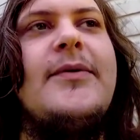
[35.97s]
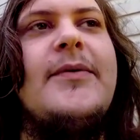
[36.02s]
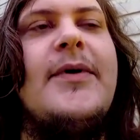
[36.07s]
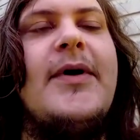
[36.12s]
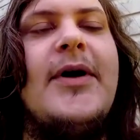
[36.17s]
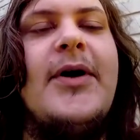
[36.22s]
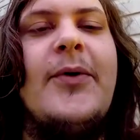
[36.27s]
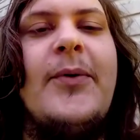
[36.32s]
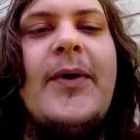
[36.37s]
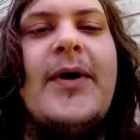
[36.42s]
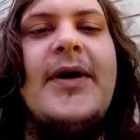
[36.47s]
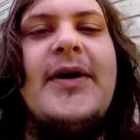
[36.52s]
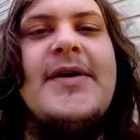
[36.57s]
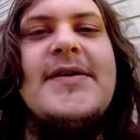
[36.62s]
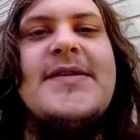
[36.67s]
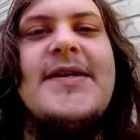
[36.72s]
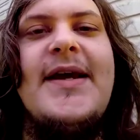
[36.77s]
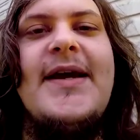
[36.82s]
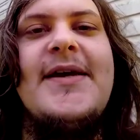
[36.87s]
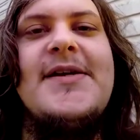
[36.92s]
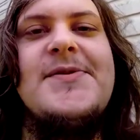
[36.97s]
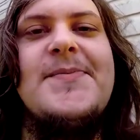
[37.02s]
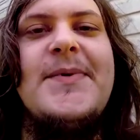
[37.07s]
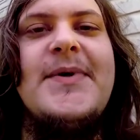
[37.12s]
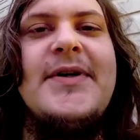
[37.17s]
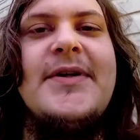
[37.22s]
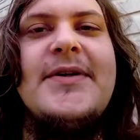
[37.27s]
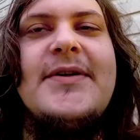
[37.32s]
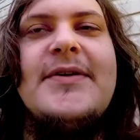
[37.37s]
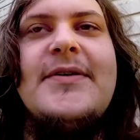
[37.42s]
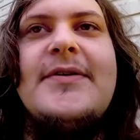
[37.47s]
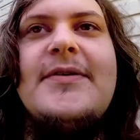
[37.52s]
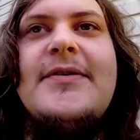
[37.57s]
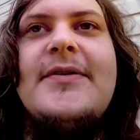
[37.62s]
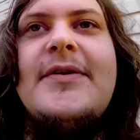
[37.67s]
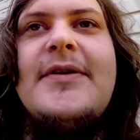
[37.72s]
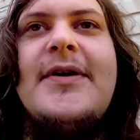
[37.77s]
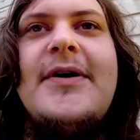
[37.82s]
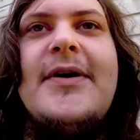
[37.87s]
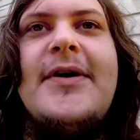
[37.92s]
Aquarius aspect
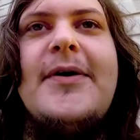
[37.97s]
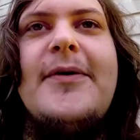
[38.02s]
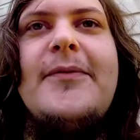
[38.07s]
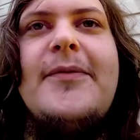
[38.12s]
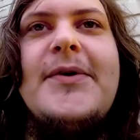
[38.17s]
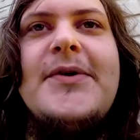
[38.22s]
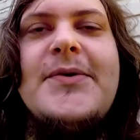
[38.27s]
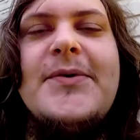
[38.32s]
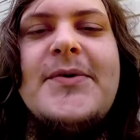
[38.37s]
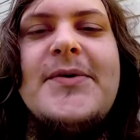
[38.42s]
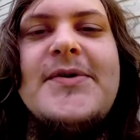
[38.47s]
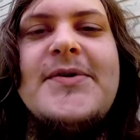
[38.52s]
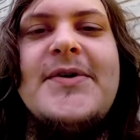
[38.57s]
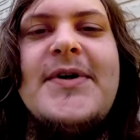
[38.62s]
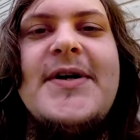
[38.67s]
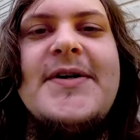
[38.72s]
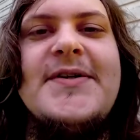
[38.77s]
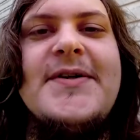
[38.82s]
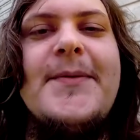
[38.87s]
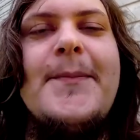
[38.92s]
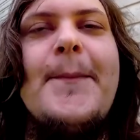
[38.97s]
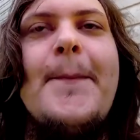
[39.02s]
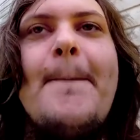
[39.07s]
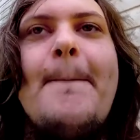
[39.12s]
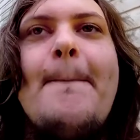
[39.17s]
of the Taurus rising,